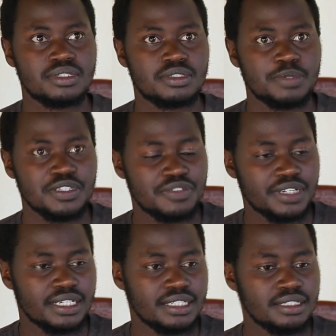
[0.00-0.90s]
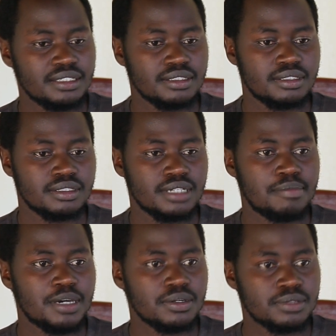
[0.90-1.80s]
specifically
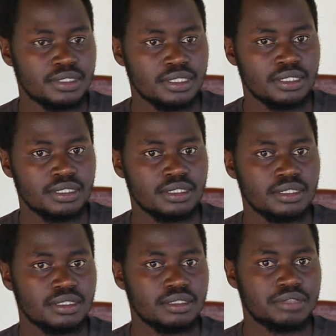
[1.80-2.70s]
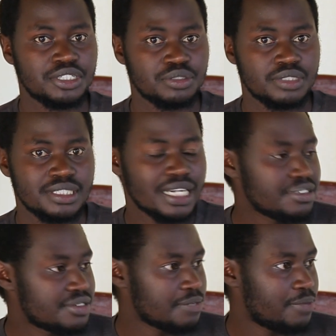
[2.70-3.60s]
about question and
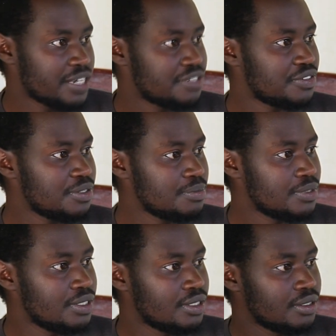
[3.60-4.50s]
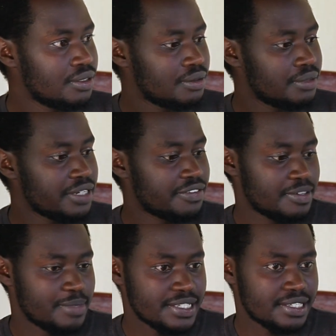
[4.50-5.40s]
answer platform, where
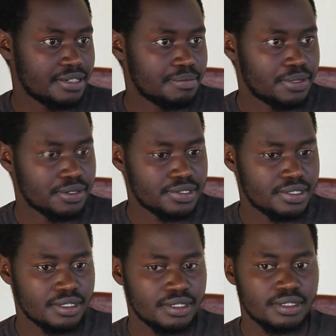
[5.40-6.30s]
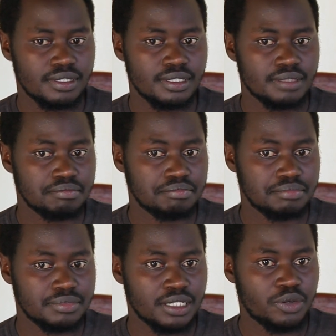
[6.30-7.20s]
farmers can post
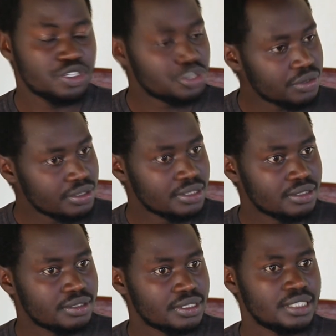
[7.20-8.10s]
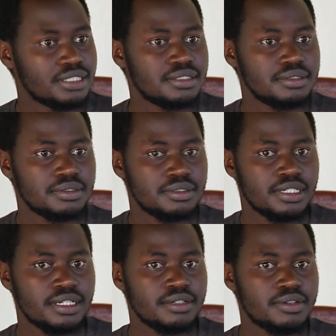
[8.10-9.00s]
a question and
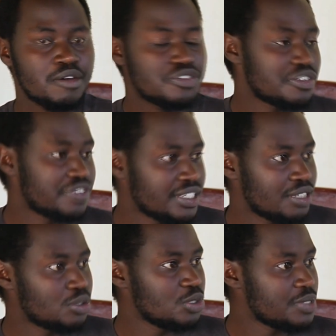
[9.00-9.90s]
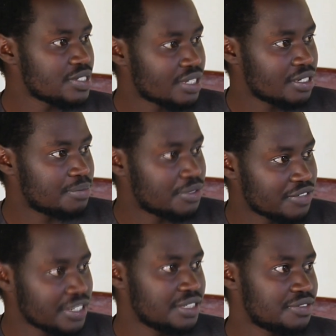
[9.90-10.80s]
our verified agronomist can
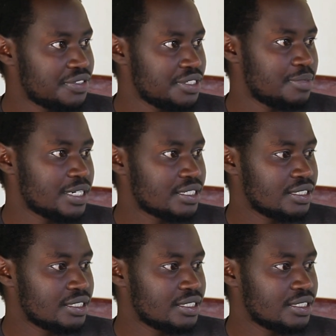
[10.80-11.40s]
provide the feedback